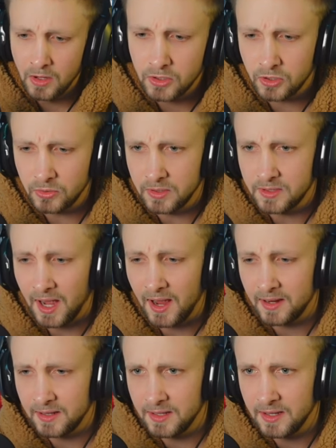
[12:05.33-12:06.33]
So the
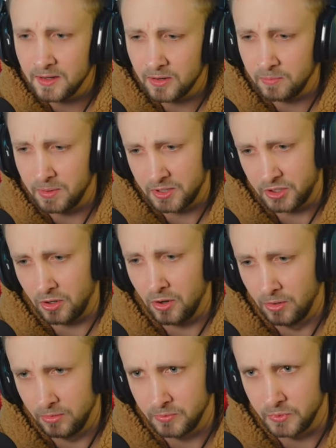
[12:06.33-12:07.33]
Dai Li are a bunch of
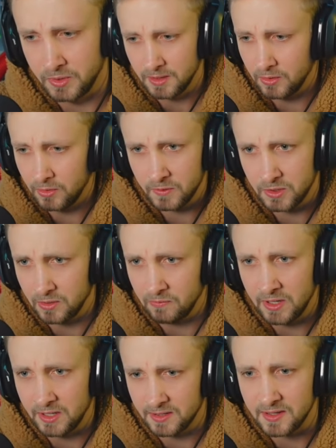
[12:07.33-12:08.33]
hoes. They're always on the
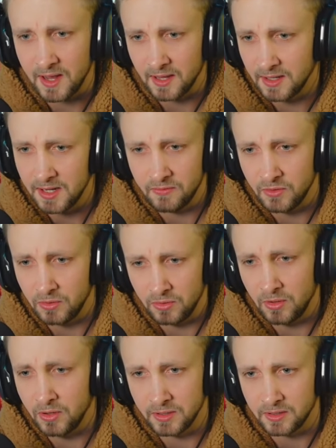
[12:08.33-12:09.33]
winning side. They have no
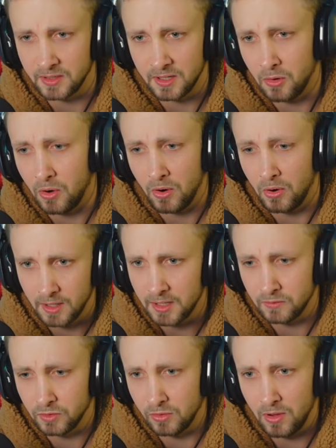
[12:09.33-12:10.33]
loyalty at all. Not
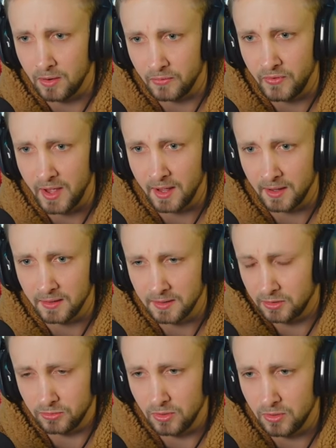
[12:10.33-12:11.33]
even to Long Feng,
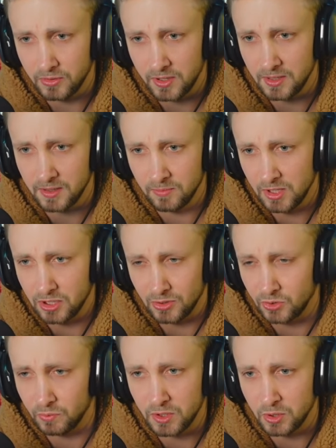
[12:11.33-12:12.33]
not to the Earth Kingdom. They just
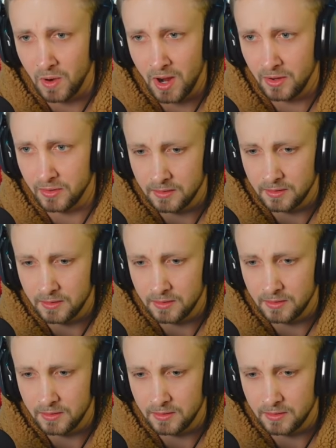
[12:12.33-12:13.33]
switch around.
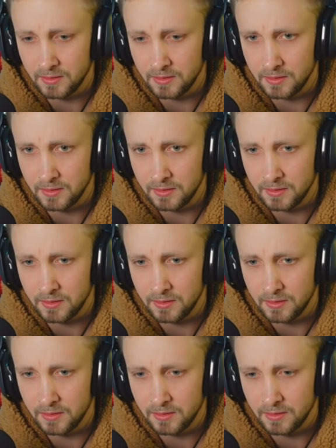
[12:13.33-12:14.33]
You've beaten me at
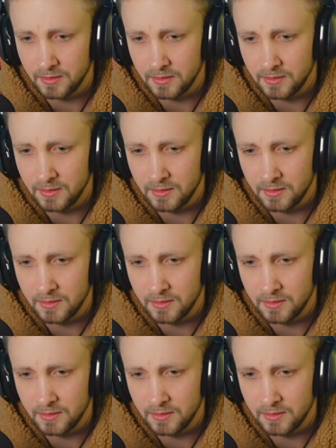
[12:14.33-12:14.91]
my own game.